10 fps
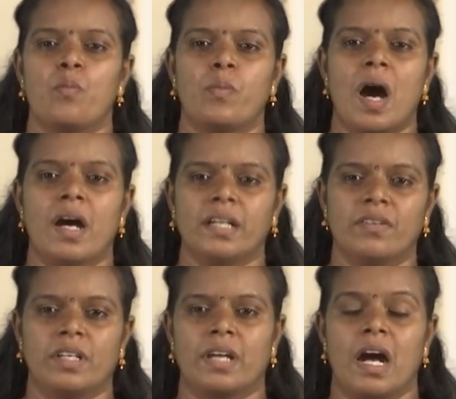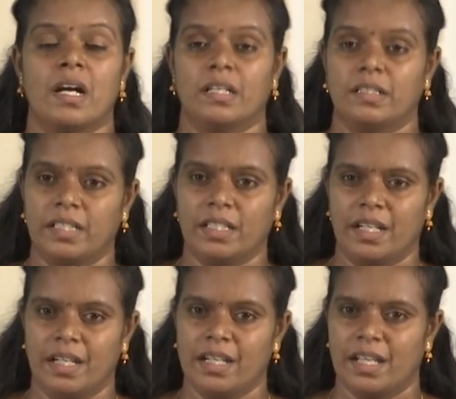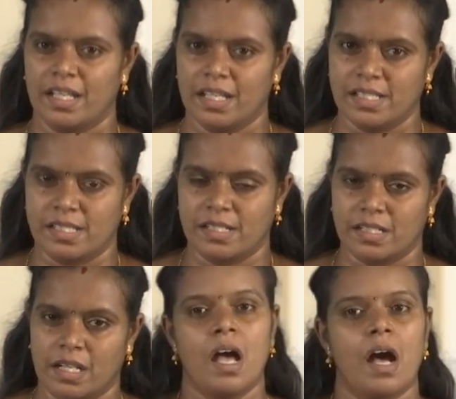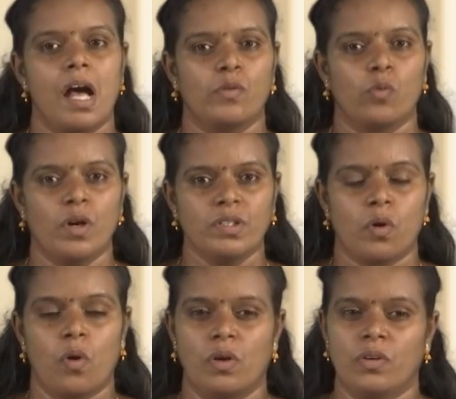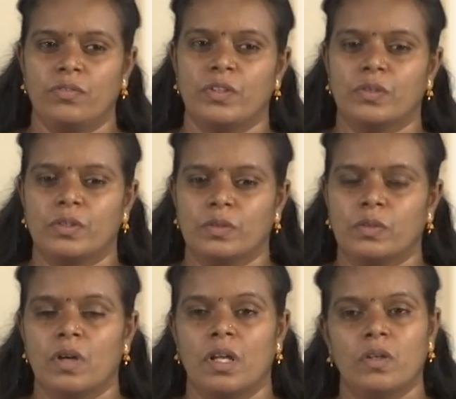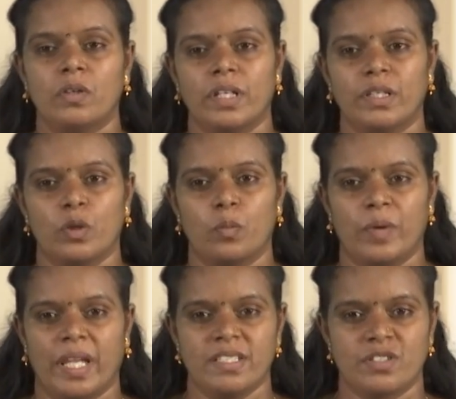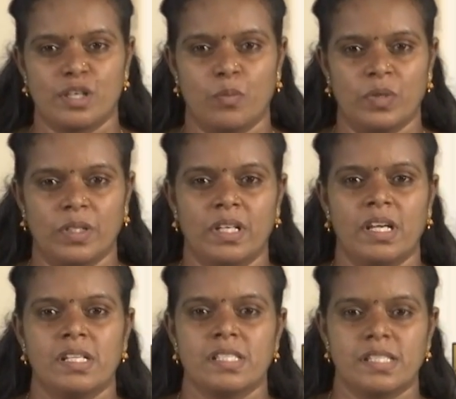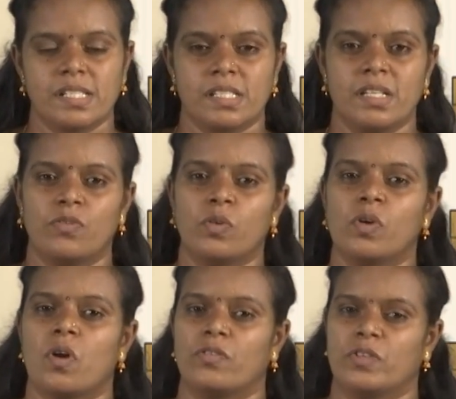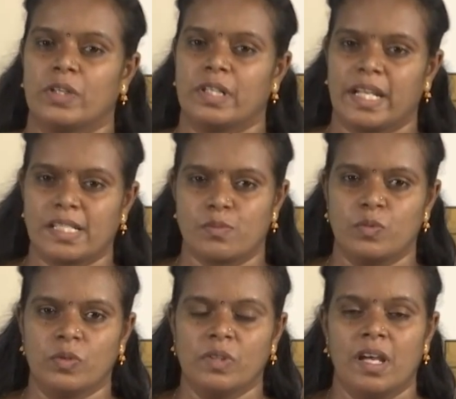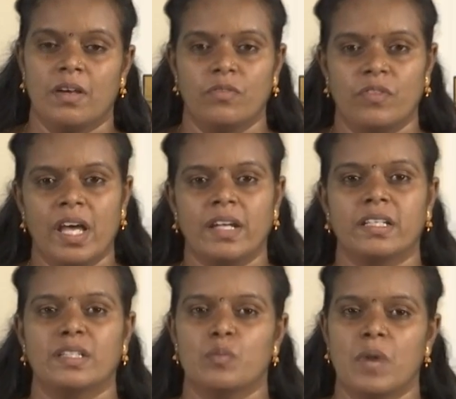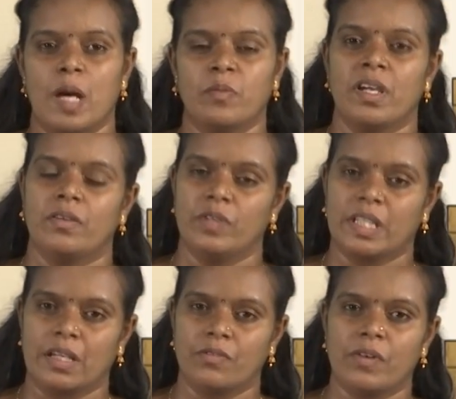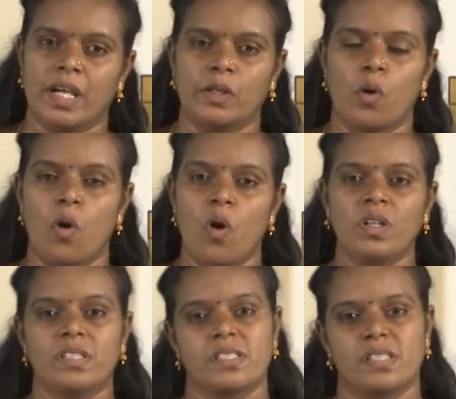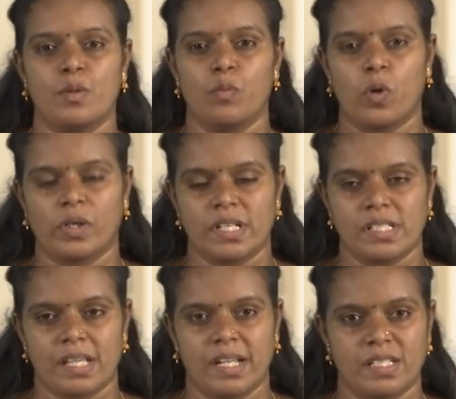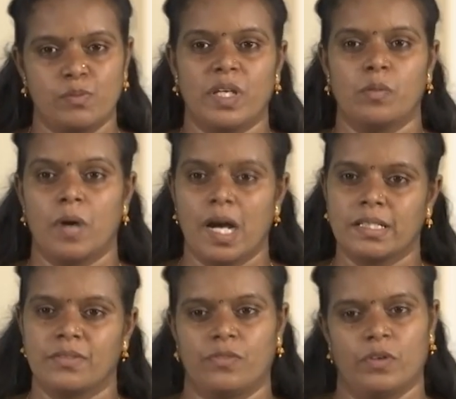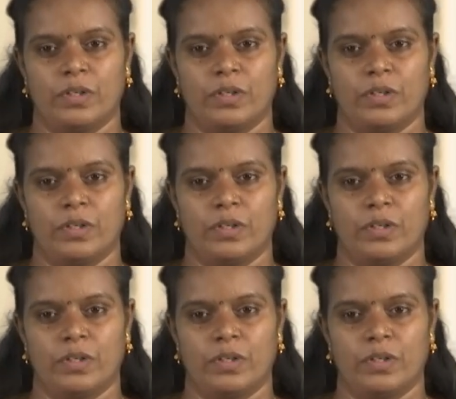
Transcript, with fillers: Pandavara, Dine, etc. I want all of you to look into your page number 64 of your textbook, where in the map we can find all these important sites being marked for